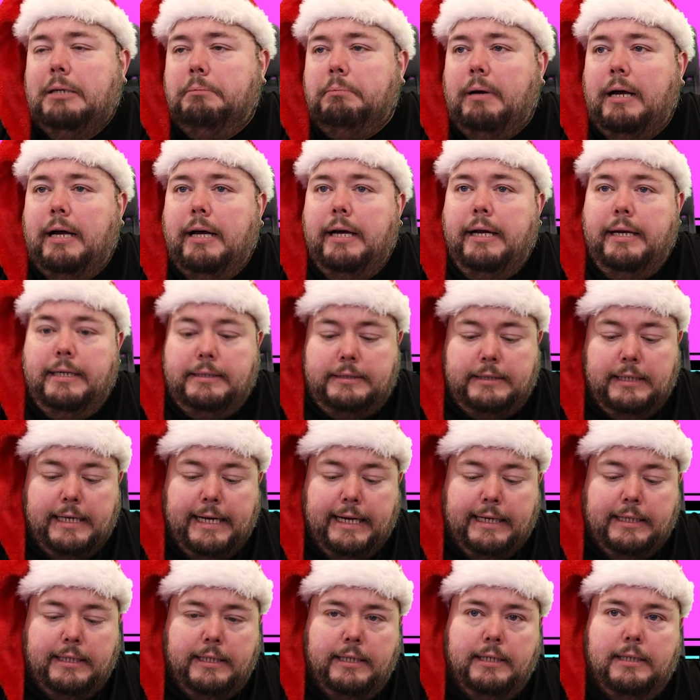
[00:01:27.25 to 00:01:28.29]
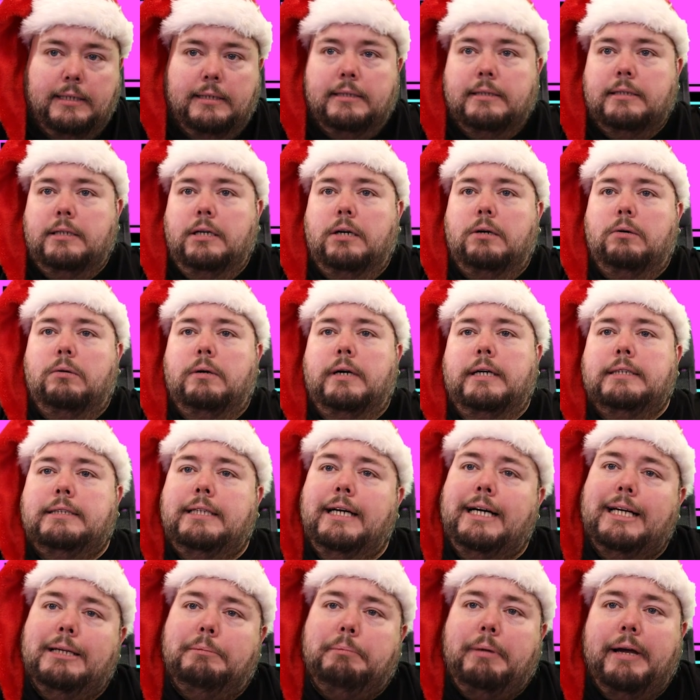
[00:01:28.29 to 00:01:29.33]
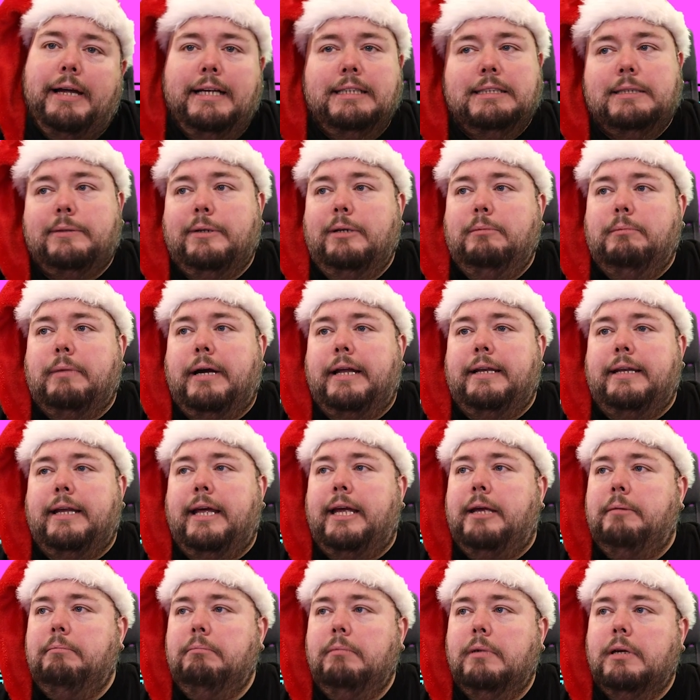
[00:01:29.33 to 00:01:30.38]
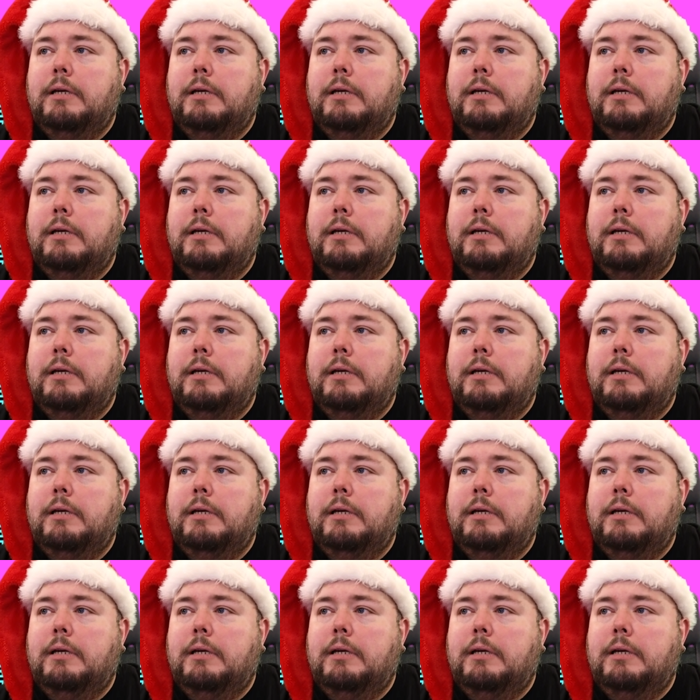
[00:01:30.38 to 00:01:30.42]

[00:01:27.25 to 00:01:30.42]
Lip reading: by entering my name.